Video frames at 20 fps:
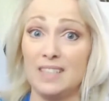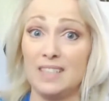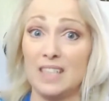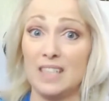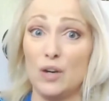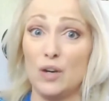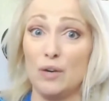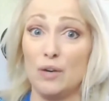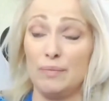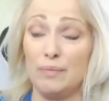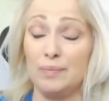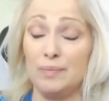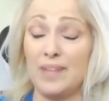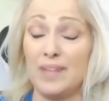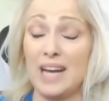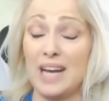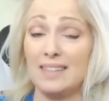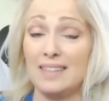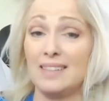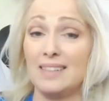So
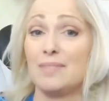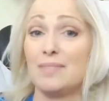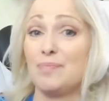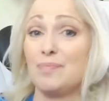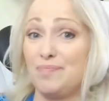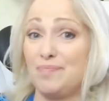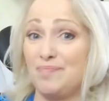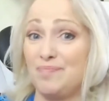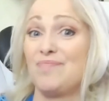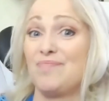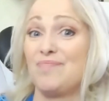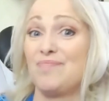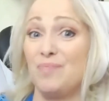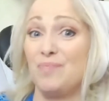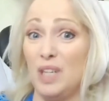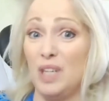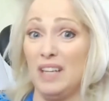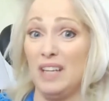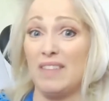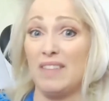that's
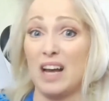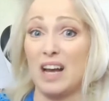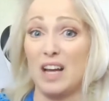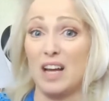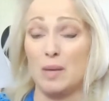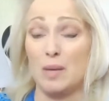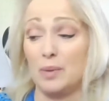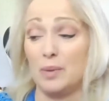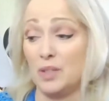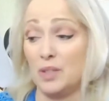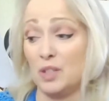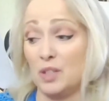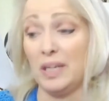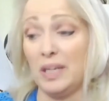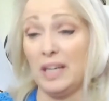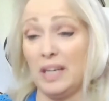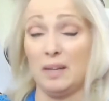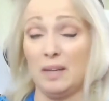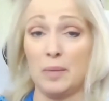really valuable to me.